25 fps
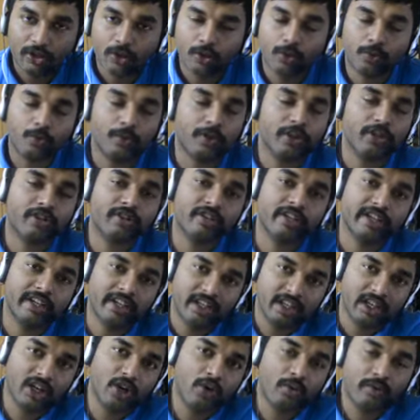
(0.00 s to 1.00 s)
We are going to
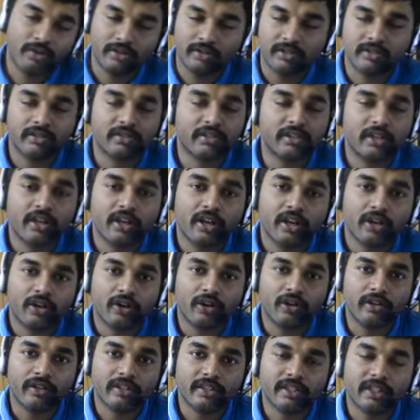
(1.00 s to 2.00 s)
encounter this
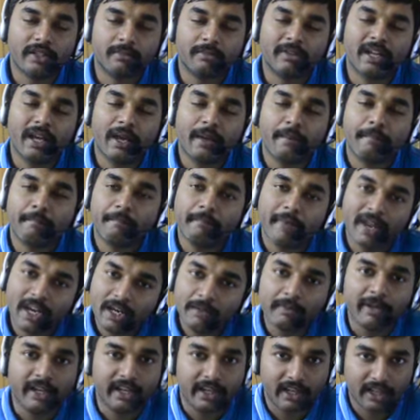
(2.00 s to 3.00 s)
concept many
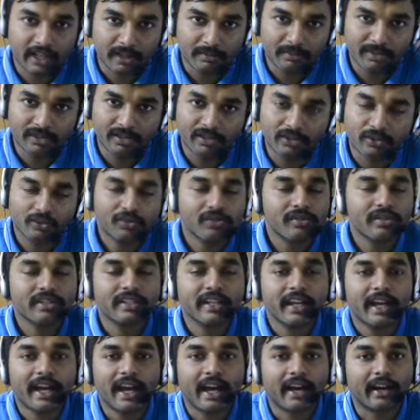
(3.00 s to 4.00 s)
times in the course,
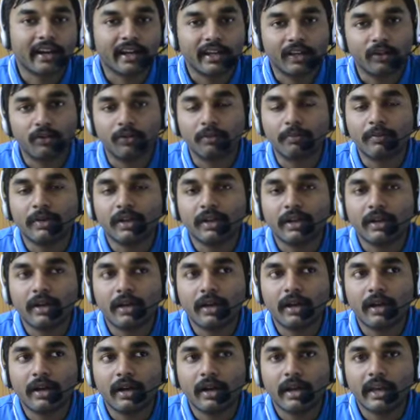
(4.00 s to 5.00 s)
and I hope
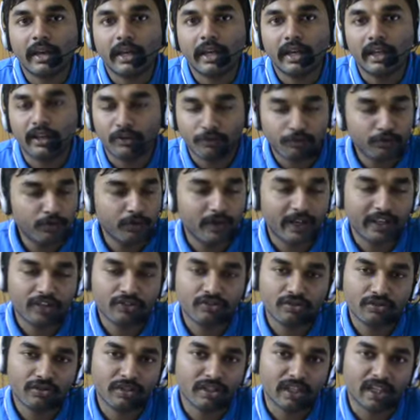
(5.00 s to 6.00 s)
in a few
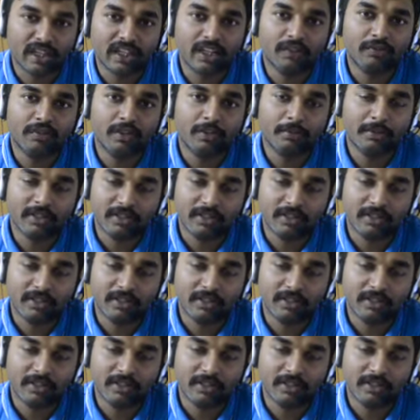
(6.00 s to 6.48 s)
lectures it will be